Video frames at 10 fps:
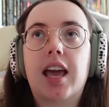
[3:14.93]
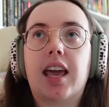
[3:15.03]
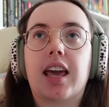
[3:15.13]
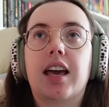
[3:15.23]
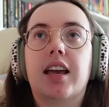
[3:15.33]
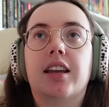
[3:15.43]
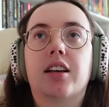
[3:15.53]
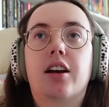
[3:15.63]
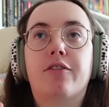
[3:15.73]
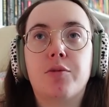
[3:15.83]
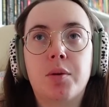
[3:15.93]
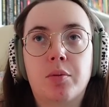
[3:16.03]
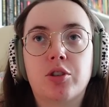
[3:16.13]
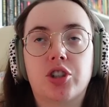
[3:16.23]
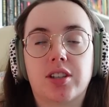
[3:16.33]
And a few
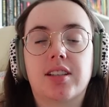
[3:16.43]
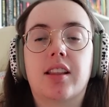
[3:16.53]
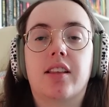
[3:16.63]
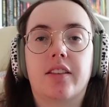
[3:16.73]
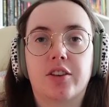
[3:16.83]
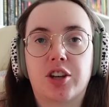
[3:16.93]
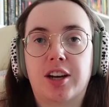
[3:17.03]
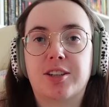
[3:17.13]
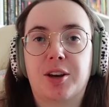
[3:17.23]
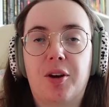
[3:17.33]
people just said that in the chat too.